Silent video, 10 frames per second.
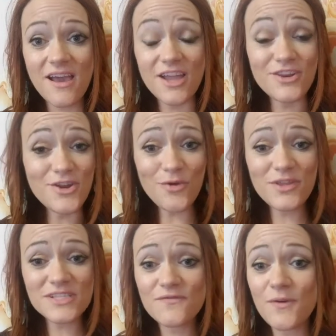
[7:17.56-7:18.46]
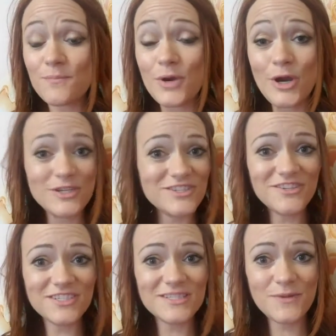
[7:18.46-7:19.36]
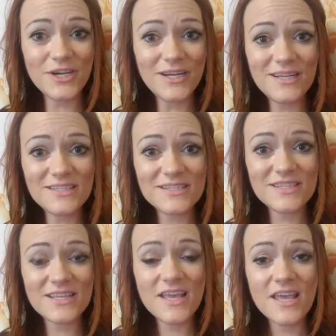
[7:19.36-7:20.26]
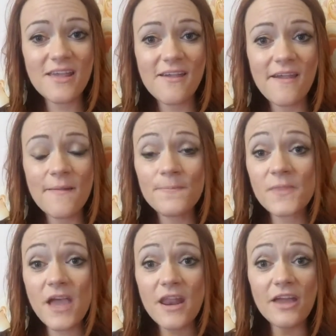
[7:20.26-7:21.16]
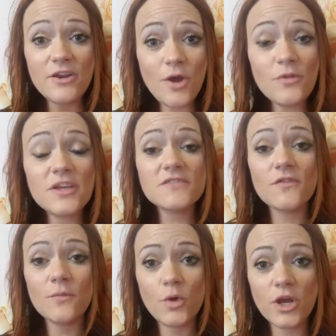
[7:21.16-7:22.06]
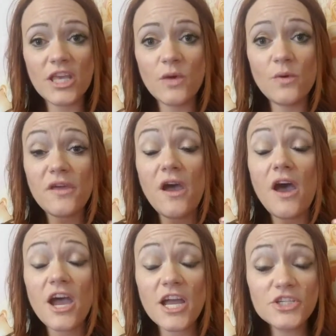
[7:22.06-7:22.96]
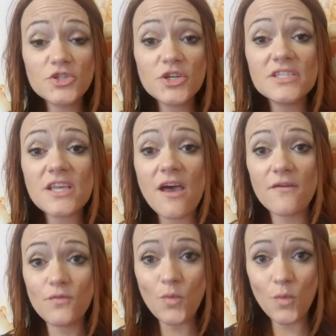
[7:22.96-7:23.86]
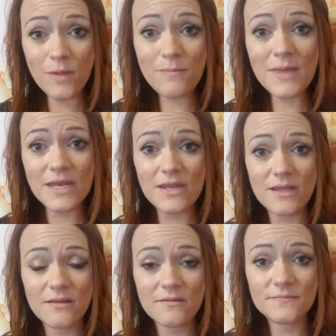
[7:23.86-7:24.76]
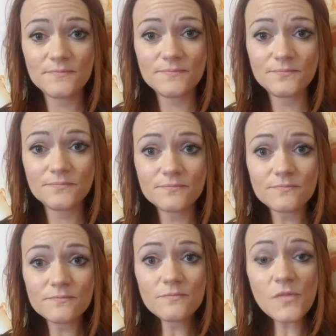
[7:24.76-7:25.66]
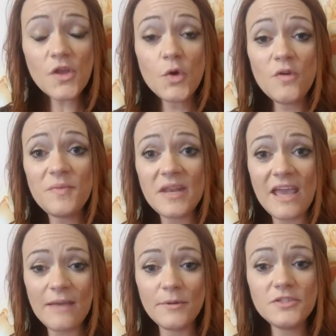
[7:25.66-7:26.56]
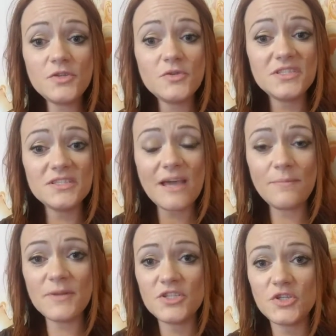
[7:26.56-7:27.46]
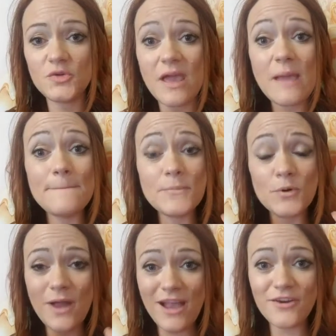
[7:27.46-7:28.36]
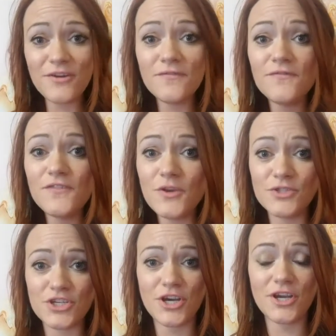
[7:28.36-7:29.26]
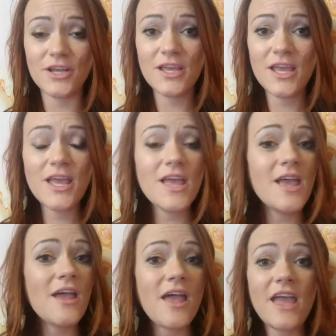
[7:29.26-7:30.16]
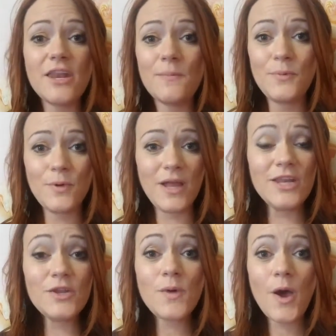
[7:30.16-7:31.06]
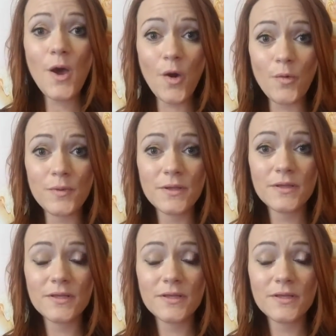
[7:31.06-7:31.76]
I know this from personal experience, and I know this from working with hundreds of women who have been able to step into a brighter future and a brand new hope.